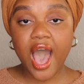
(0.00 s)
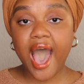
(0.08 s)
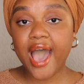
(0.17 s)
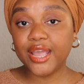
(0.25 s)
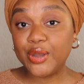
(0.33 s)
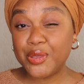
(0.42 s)

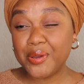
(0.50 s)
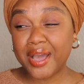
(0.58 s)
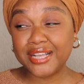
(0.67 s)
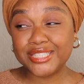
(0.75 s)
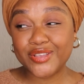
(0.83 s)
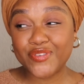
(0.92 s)
I know you
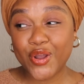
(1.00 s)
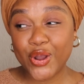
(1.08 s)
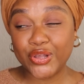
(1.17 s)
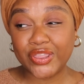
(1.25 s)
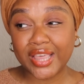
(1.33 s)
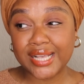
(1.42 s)
guys have
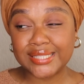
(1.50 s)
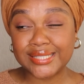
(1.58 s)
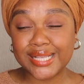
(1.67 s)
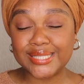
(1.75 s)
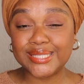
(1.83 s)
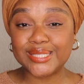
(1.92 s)
heard this.
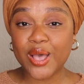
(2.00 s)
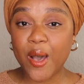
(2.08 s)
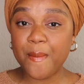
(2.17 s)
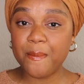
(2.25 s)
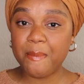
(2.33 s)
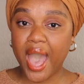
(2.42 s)

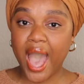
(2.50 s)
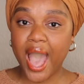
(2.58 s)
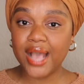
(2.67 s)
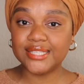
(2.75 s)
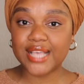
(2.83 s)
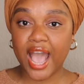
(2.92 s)
Some
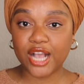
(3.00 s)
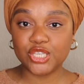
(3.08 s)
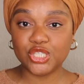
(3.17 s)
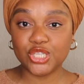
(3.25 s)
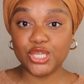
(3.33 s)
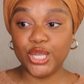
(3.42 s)
bags
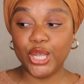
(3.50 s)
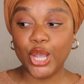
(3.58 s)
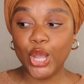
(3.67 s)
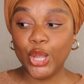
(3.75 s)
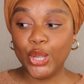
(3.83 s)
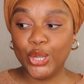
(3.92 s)
actually
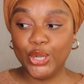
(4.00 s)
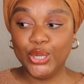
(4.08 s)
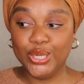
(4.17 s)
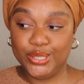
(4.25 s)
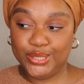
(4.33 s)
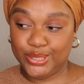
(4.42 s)

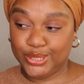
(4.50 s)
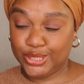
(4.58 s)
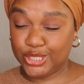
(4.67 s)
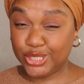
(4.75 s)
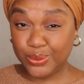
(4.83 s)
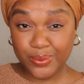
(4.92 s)

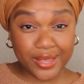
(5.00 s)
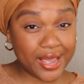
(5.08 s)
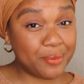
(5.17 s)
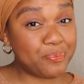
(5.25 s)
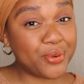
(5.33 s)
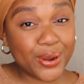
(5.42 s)
do
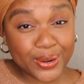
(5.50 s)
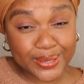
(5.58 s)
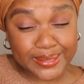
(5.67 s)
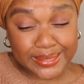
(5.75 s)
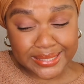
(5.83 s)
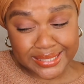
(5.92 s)
get
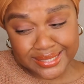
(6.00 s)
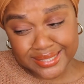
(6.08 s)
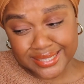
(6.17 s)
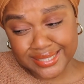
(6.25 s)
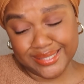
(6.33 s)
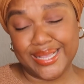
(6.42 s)
burned.
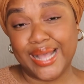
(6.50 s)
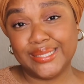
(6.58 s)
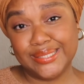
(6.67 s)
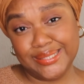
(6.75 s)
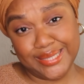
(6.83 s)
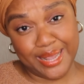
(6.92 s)
It's sad
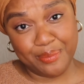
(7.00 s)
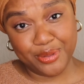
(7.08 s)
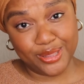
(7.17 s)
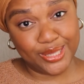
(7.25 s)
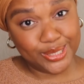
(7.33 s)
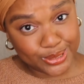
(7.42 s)
to say,
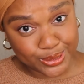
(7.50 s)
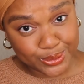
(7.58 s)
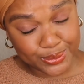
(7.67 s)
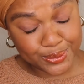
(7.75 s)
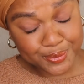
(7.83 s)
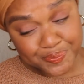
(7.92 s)
but they
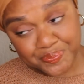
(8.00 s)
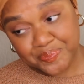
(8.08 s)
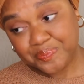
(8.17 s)
do.